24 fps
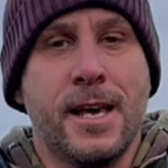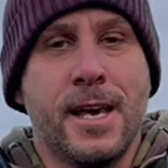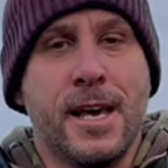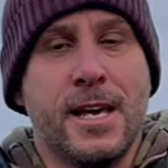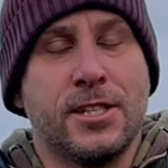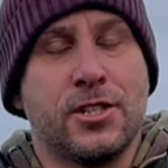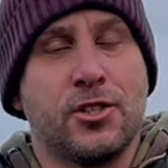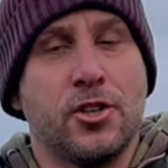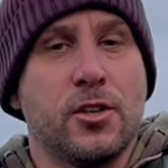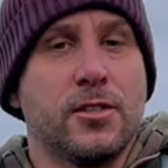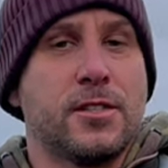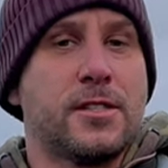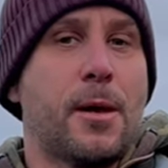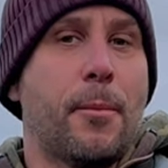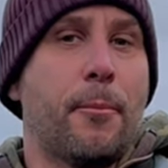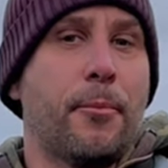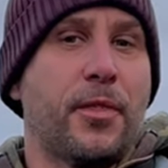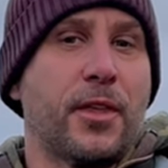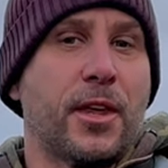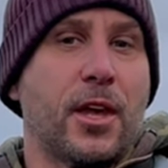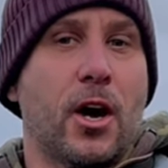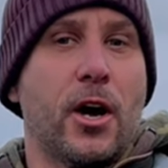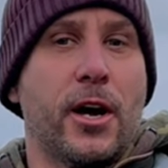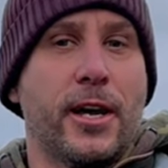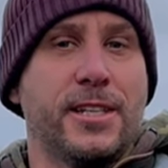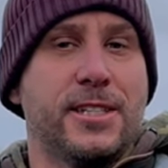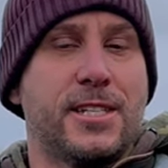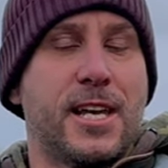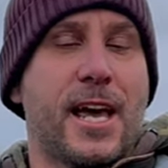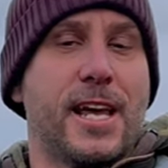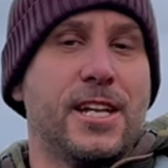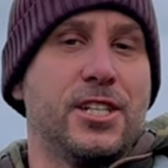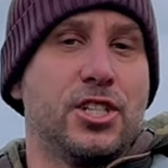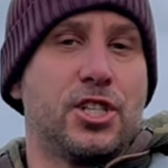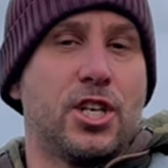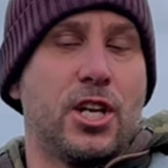It's not something I
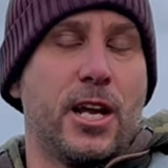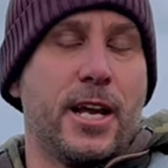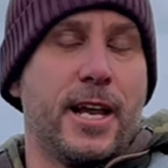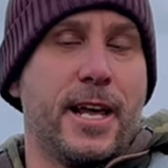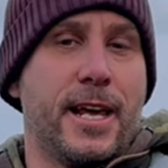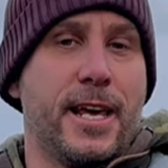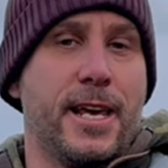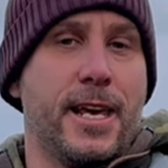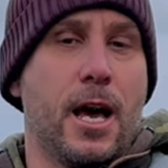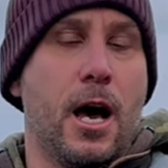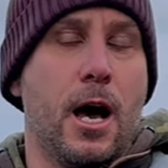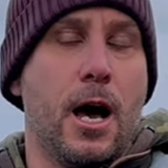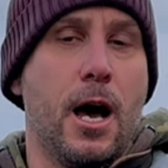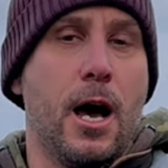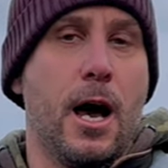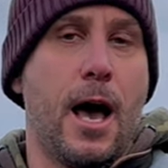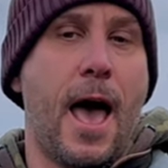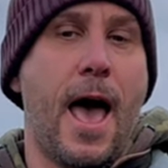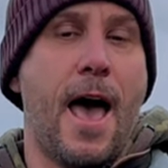intentionally uh,